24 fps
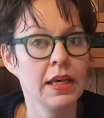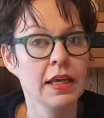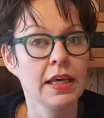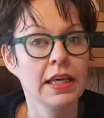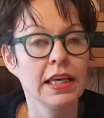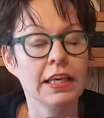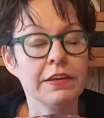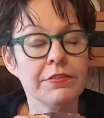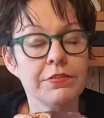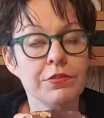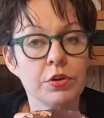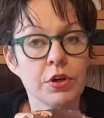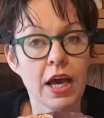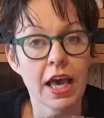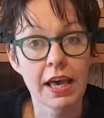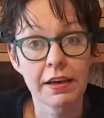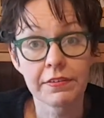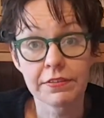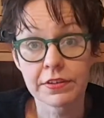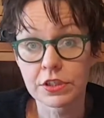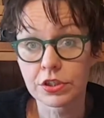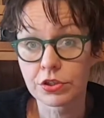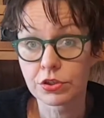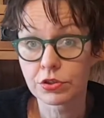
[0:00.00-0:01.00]
If you
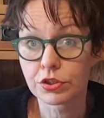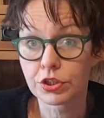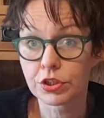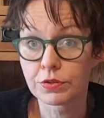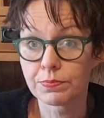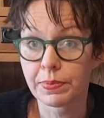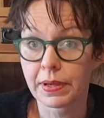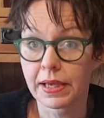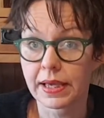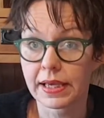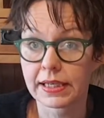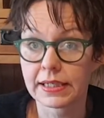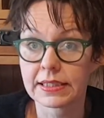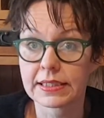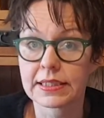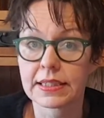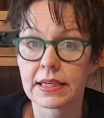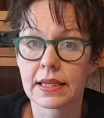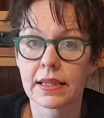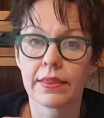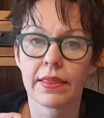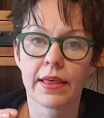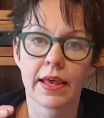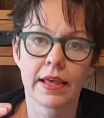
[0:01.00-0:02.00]
ever
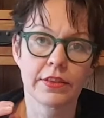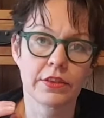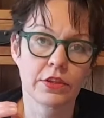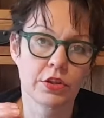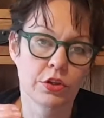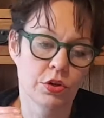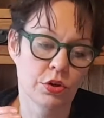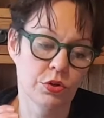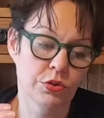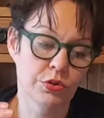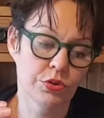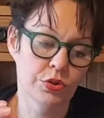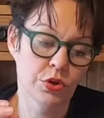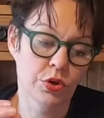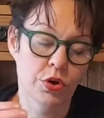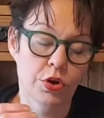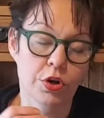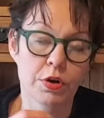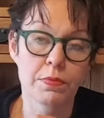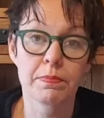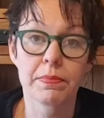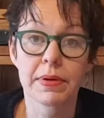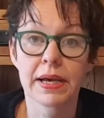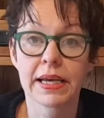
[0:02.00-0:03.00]
suspect that your
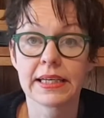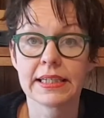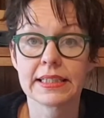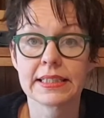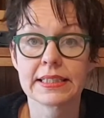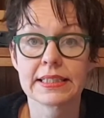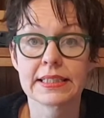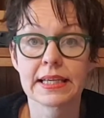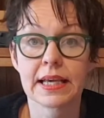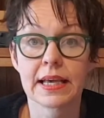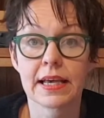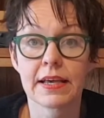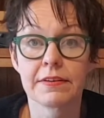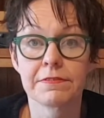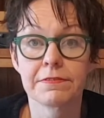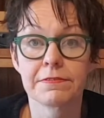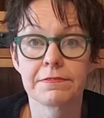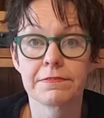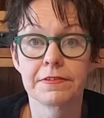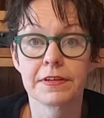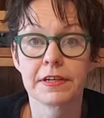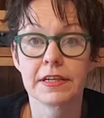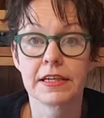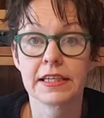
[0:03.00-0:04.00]
dog might
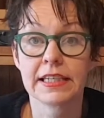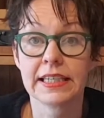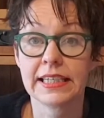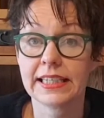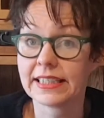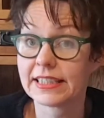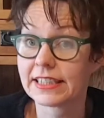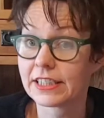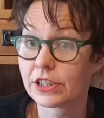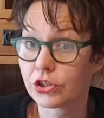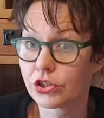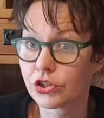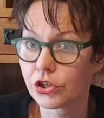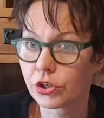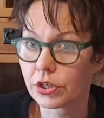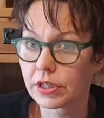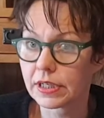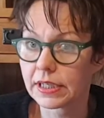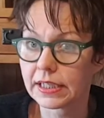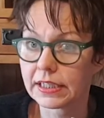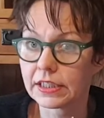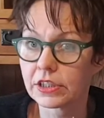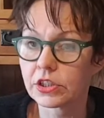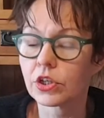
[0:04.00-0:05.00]
have eaten
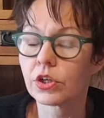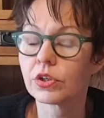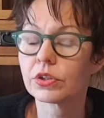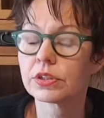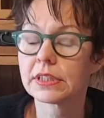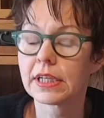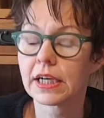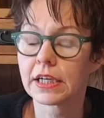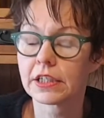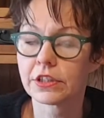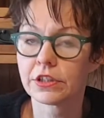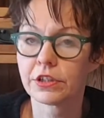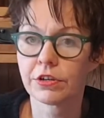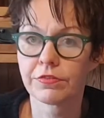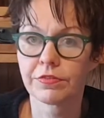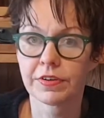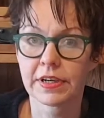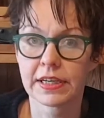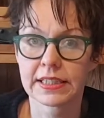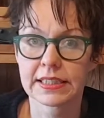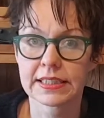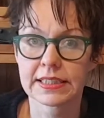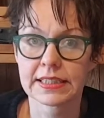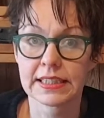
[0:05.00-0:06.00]
chocolate, contact your
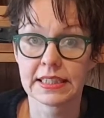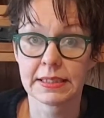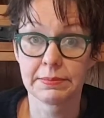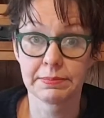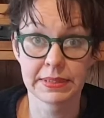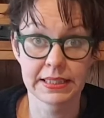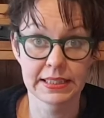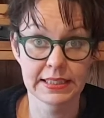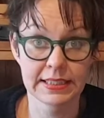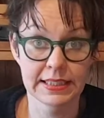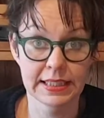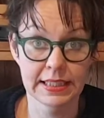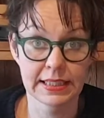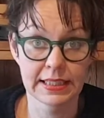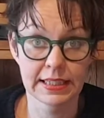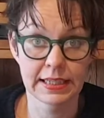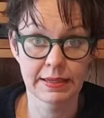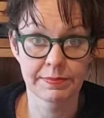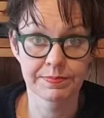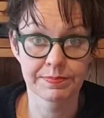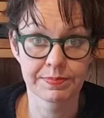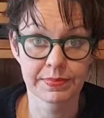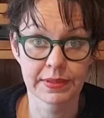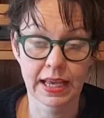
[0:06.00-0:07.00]
vet
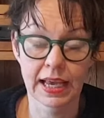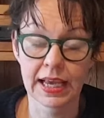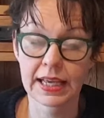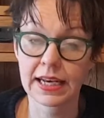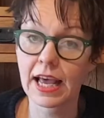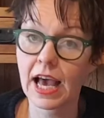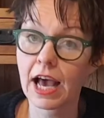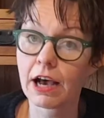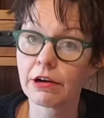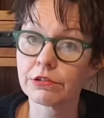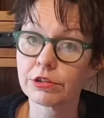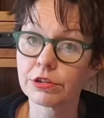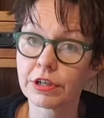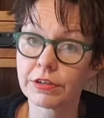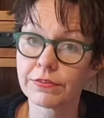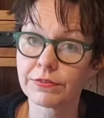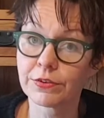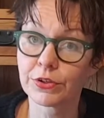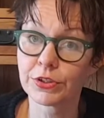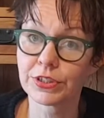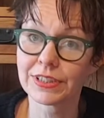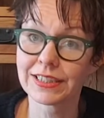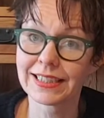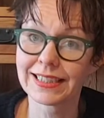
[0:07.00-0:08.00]
immediately. And how to
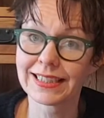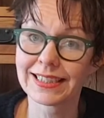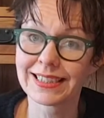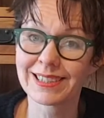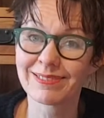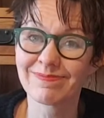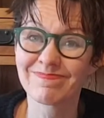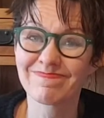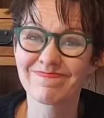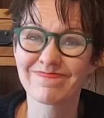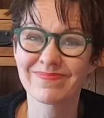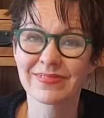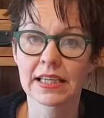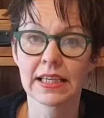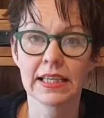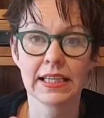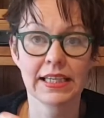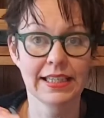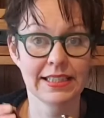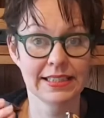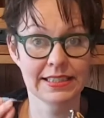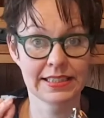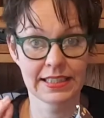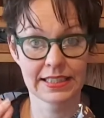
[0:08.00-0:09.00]
avoid it?
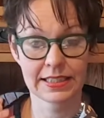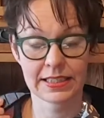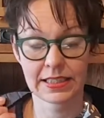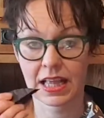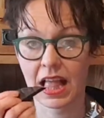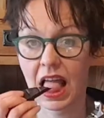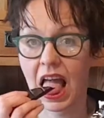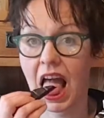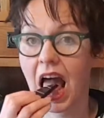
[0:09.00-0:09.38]
Eat it.